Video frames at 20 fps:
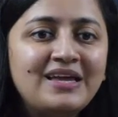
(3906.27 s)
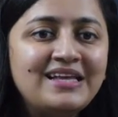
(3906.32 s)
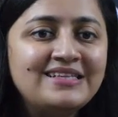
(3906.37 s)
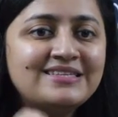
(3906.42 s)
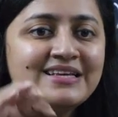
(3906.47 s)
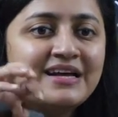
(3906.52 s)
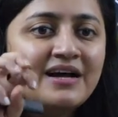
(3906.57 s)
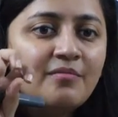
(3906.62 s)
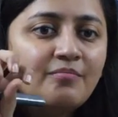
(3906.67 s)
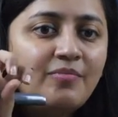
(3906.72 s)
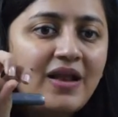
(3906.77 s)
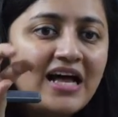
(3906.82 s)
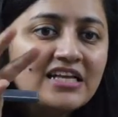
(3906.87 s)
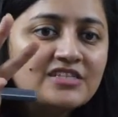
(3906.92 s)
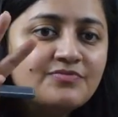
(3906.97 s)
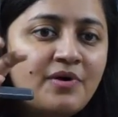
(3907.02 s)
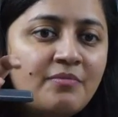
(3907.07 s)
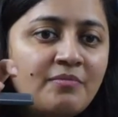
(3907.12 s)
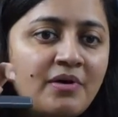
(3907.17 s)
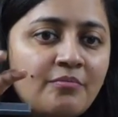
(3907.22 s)
means
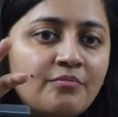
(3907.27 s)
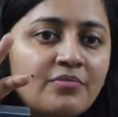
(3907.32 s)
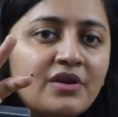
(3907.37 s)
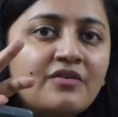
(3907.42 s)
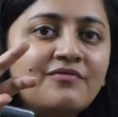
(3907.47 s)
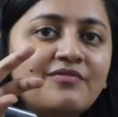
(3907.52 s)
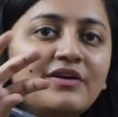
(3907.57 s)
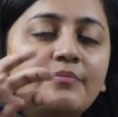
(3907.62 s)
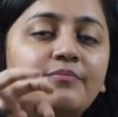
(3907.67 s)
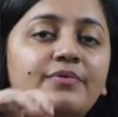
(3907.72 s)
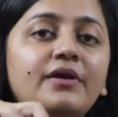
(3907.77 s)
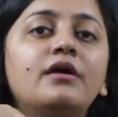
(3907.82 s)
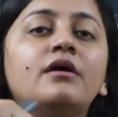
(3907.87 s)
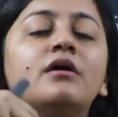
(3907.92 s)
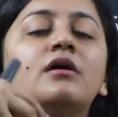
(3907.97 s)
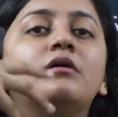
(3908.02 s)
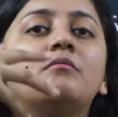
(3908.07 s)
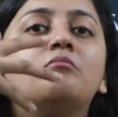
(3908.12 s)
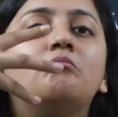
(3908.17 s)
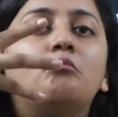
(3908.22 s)
plasma membrane will
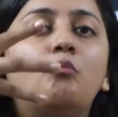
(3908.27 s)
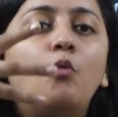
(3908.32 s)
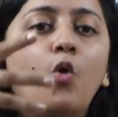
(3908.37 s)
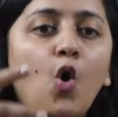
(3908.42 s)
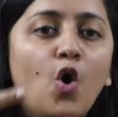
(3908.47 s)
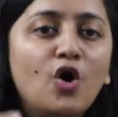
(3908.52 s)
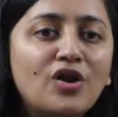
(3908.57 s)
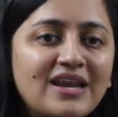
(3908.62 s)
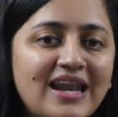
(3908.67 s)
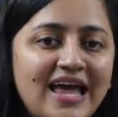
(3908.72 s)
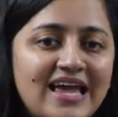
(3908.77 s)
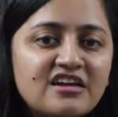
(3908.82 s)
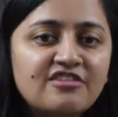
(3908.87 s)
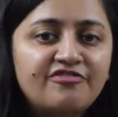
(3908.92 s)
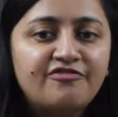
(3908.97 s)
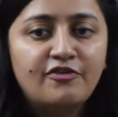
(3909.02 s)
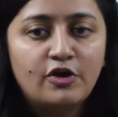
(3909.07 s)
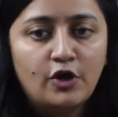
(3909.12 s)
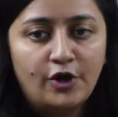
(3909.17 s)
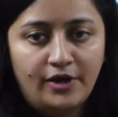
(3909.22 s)
be more
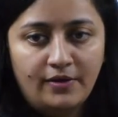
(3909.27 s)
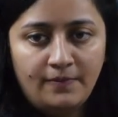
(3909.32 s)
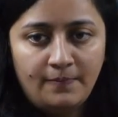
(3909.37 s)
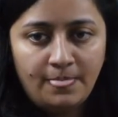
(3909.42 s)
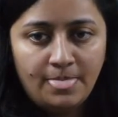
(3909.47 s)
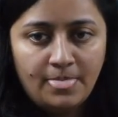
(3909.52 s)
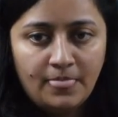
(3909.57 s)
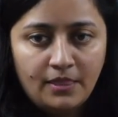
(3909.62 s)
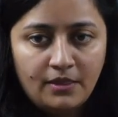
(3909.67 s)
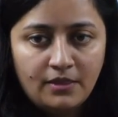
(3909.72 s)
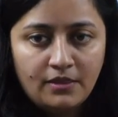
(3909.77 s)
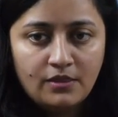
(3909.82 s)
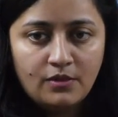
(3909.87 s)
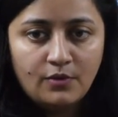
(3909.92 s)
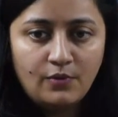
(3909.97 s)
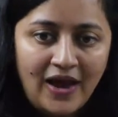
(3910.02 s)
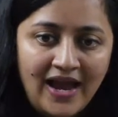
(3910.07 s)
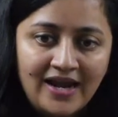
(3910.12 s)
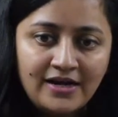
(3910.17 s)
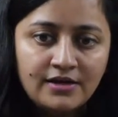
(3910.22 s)
like fluid,
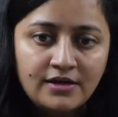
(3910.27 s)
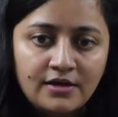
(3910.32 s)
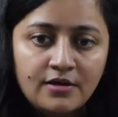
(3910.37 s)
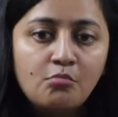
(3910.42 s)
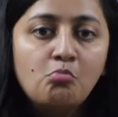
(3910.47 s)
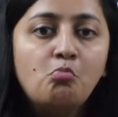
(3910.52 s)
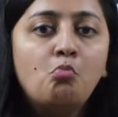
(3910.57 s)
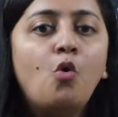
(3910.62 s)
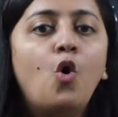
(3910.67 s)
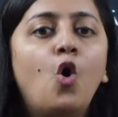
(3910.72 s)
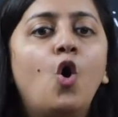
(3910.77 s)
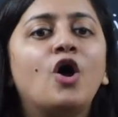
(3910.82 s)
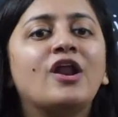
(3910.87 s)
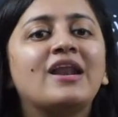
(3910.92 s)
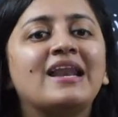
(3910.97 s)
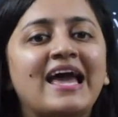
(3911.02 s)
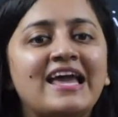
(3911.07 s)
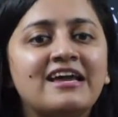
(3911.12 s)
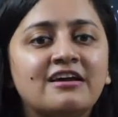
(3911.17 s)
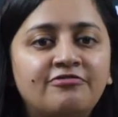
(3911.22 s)
right?
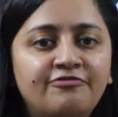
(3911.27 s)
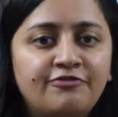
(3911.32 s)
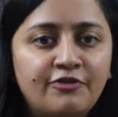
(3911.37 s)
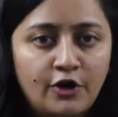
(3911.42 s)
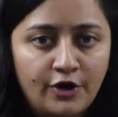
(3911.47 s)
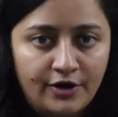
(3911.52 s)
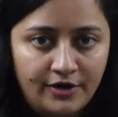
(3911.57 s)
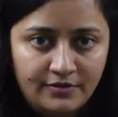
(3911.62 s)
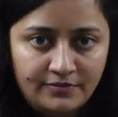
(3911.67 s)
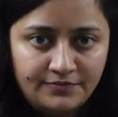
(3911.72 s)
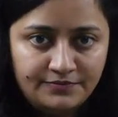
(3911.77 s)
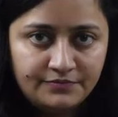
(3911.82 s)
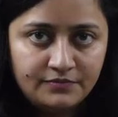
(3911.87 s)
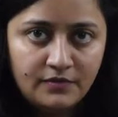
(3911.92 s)
More like fluid,